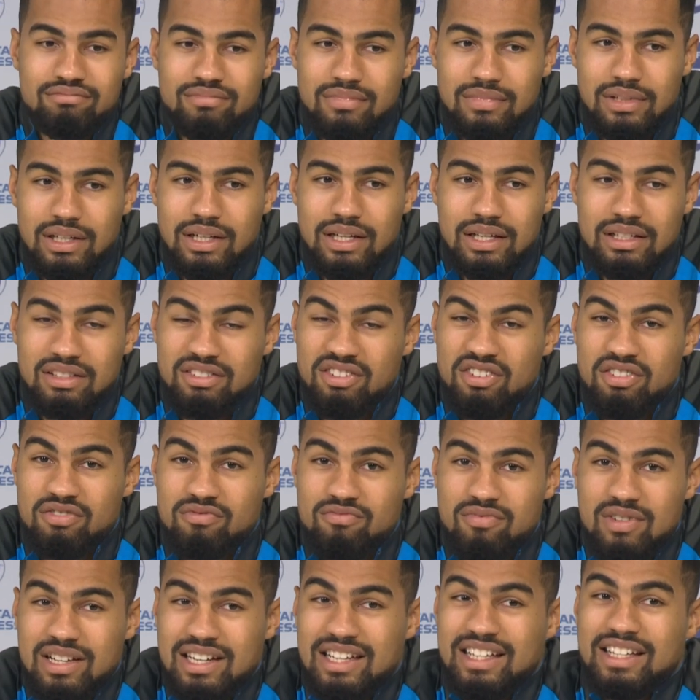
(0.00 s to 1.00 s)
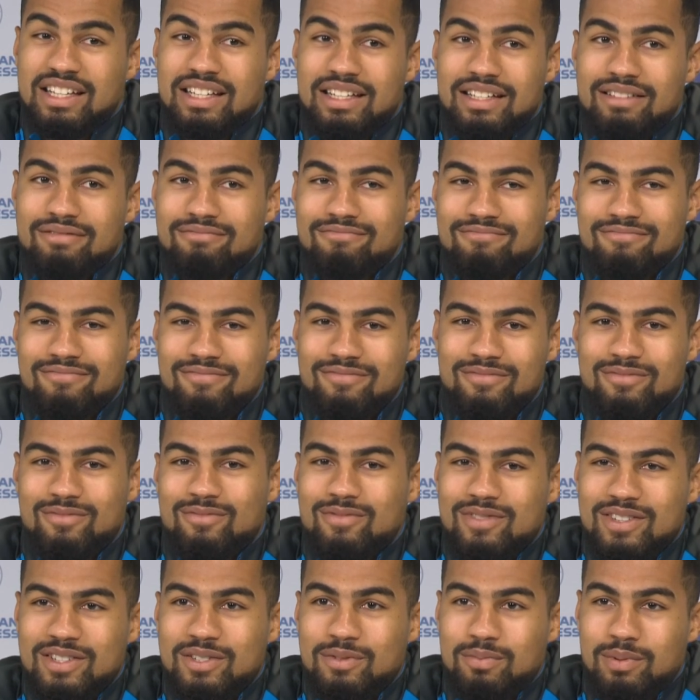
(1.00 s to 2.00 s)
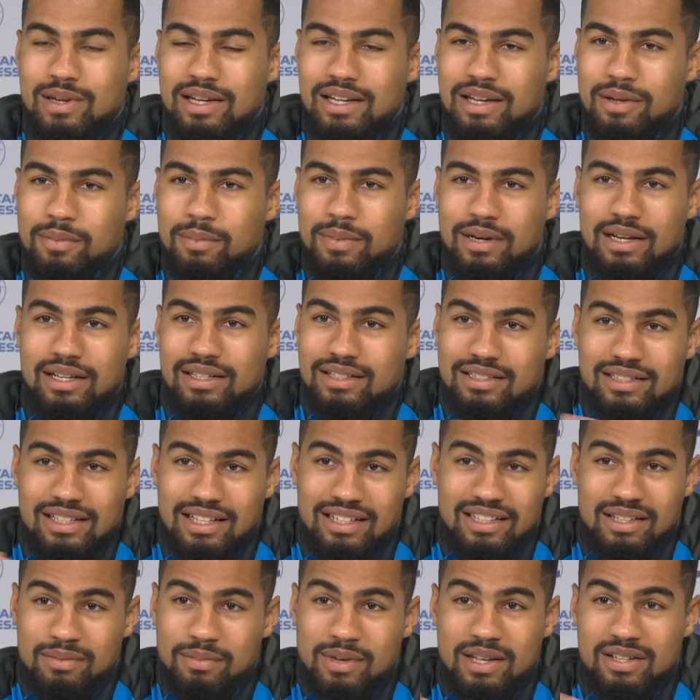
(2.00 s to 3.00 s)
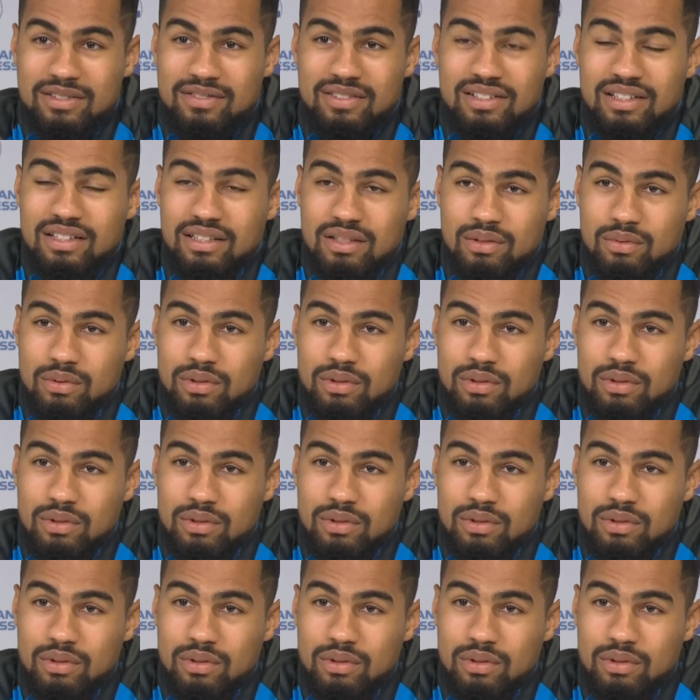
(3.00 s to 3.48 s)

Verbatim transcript: I cannot really explain it, but it's like the best feeling in the